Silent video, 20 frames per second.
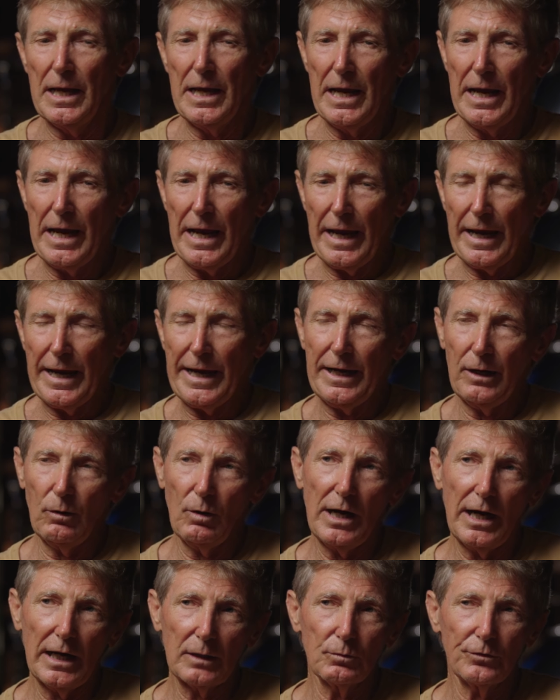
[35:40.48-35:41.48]
how
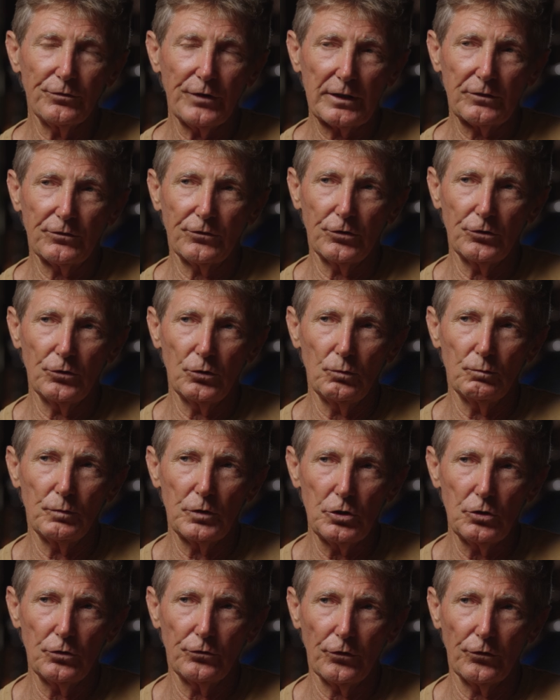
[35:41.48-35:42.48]
hard was that for
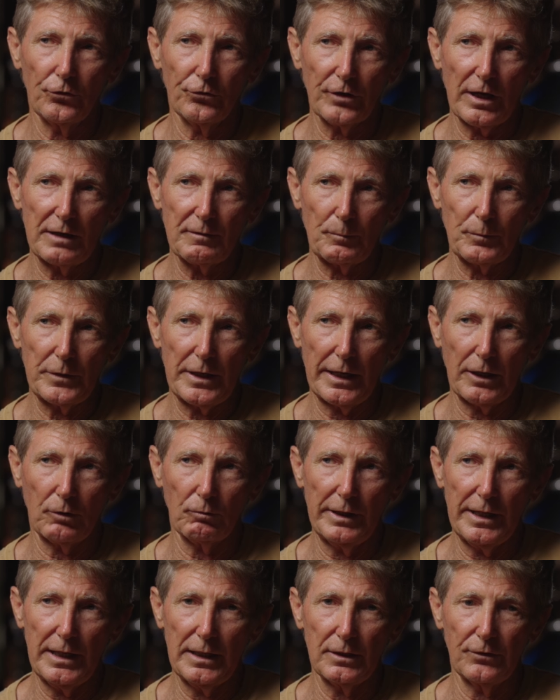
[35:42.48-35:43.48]
you to save up the 8
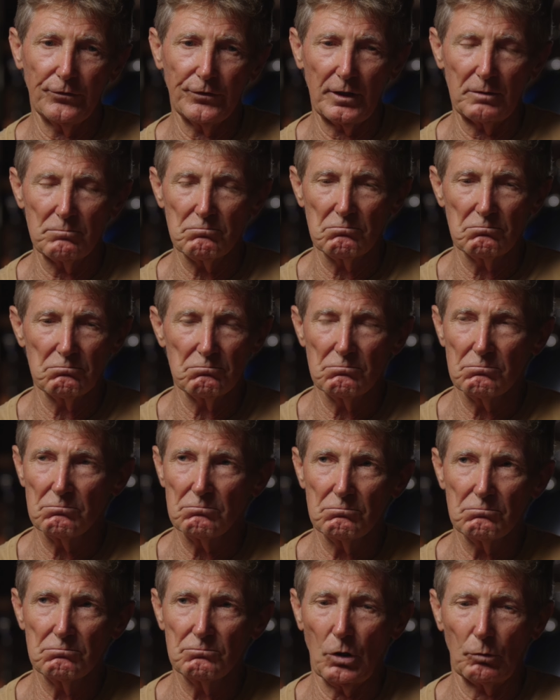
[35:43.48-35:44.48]
grand? He said,
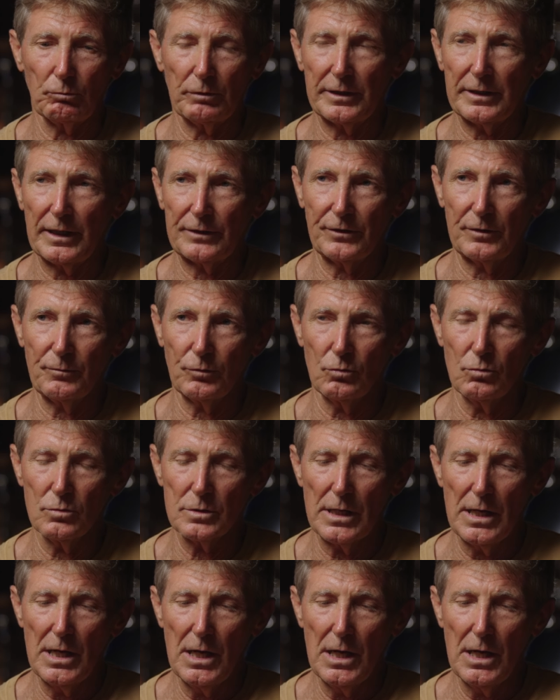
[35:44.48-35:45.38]
not really that difficult.